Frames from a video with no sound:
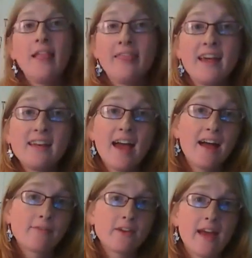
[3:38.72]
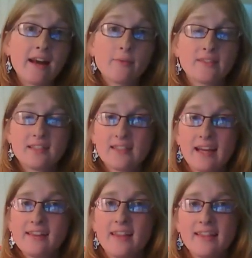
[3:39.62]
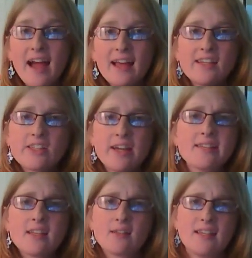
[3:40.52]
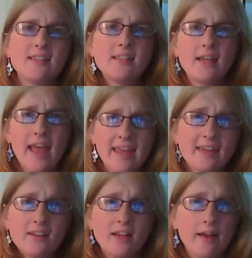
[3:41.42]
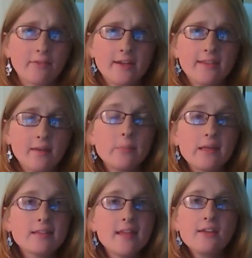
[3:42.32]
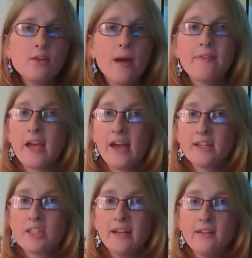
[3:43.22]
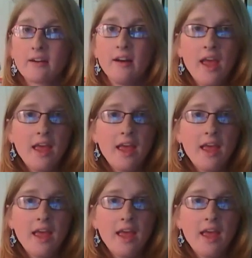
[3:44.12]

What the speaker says: Then, after that, it was decided that that just didn't handle everything, because then you have to add gender.